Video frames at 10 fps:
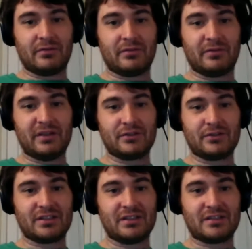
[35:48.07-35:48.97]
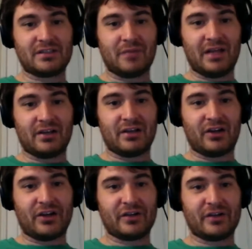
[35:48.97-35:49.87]
FanDuel's at least made it
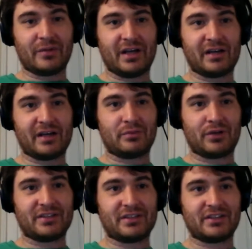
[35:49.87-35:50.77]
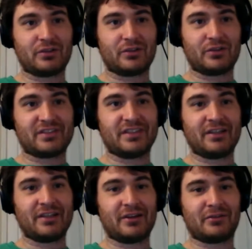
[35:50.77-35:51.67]
hard by pricing Corey
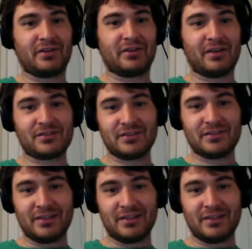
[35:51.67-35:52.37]
Seager at 3,000.